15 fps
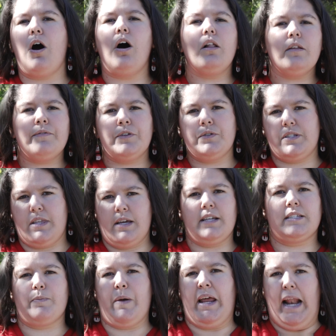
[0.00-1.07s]
All of those
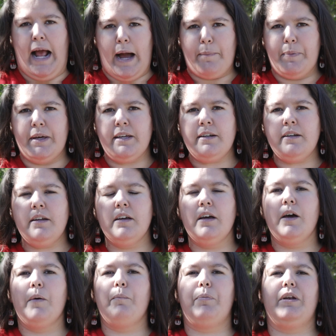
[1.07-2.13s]
things might happen,
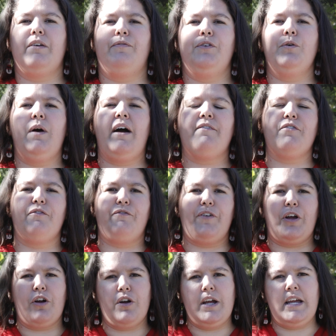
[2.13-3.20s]
but if you have a
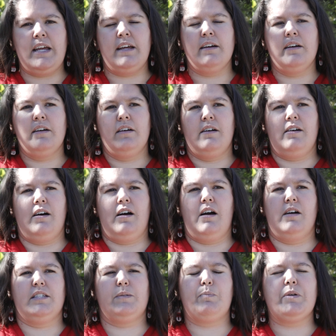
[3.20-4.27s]
very
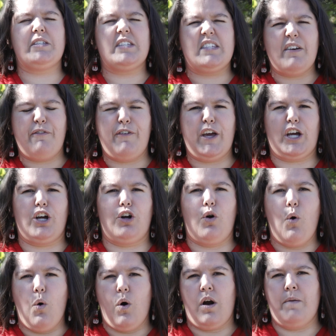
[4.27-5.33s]
specific
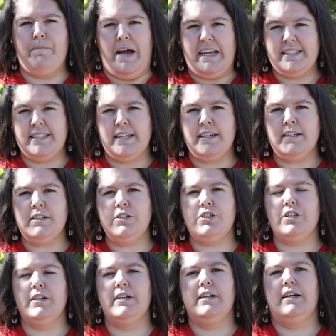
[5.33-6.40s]
core
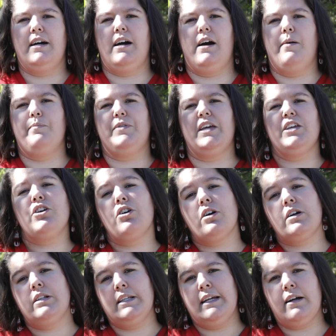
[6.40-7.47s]
message that you're
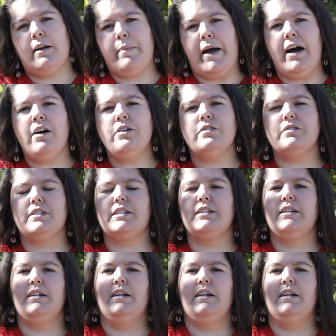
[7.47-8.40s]
clear about,